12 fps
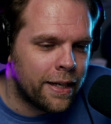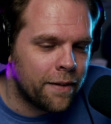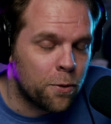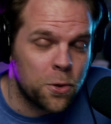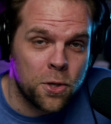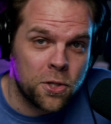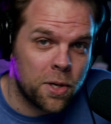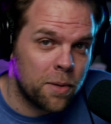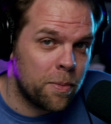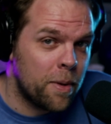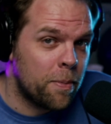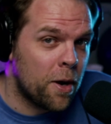course, you also get to
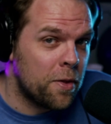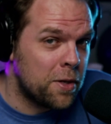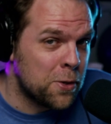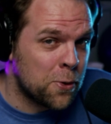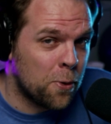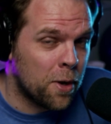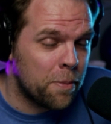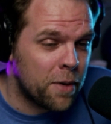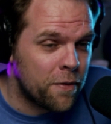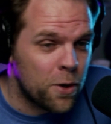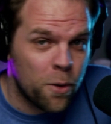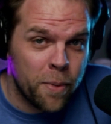be part of the Discord. But
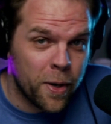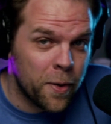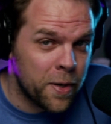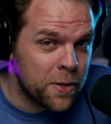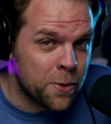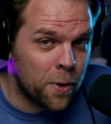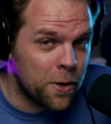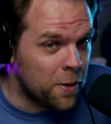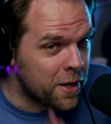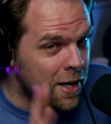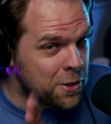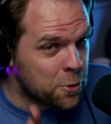if you don't want to be part of the Discord, it
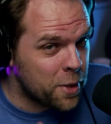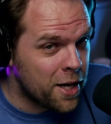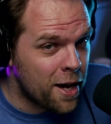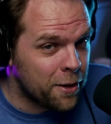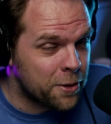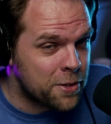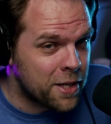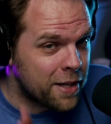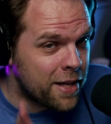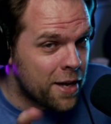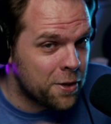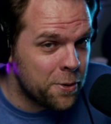only costs $3 to get
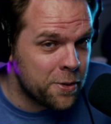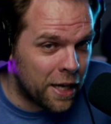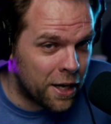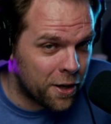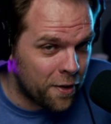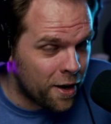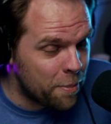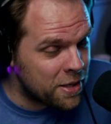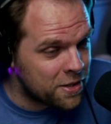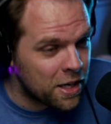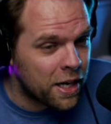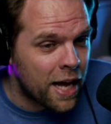that newsletter that I'll be
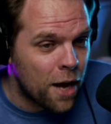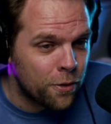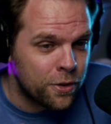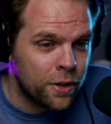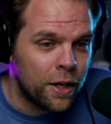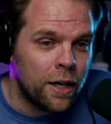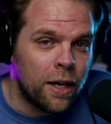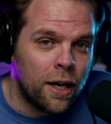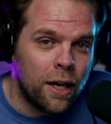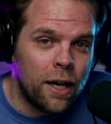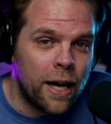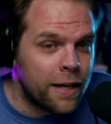sending out
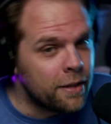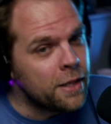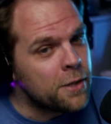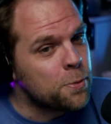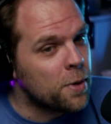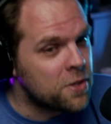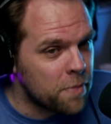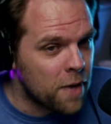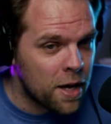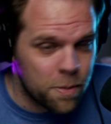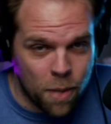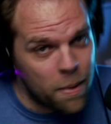at least once a
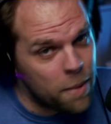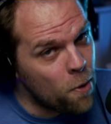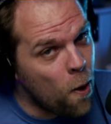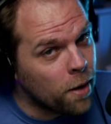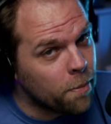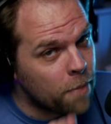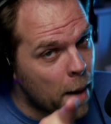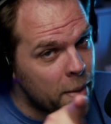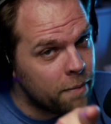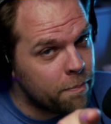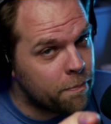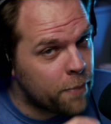month, probably more,
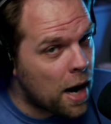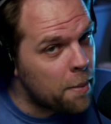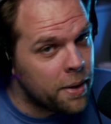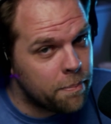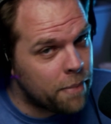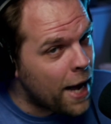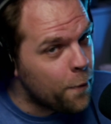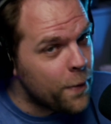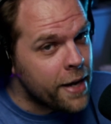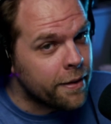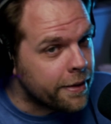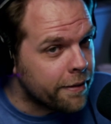probably
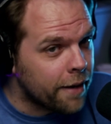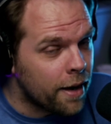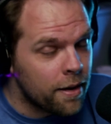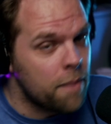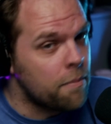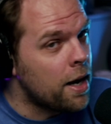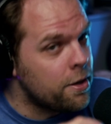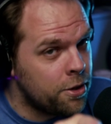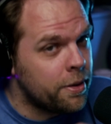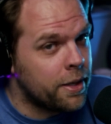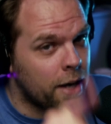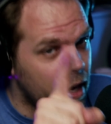biweekly. I might
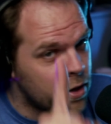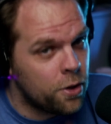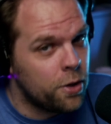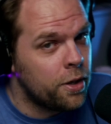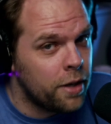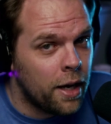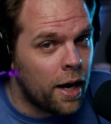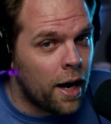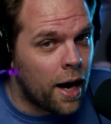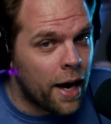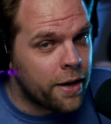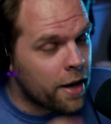do it. I could
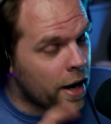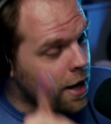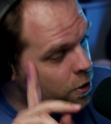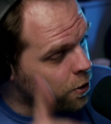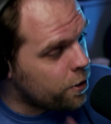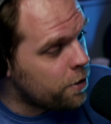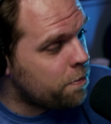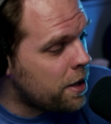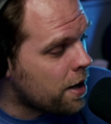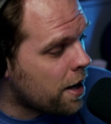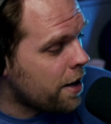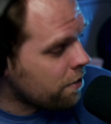
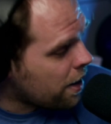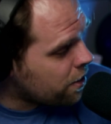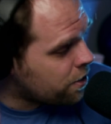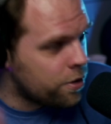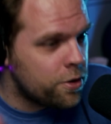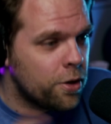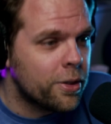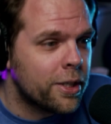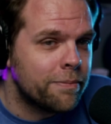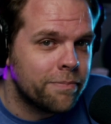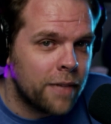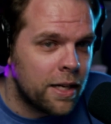do
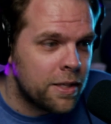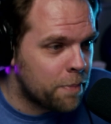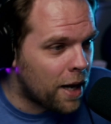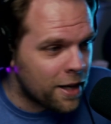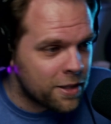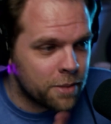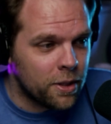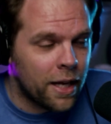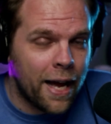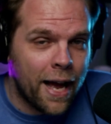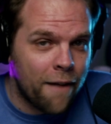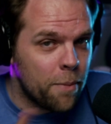it. It's possible.
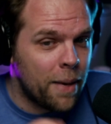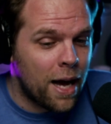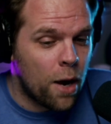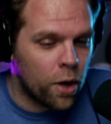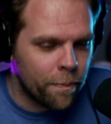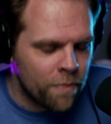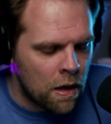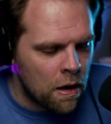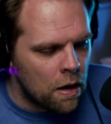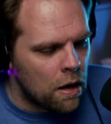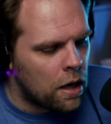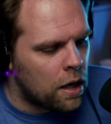I have the power.
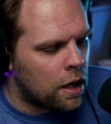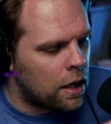Is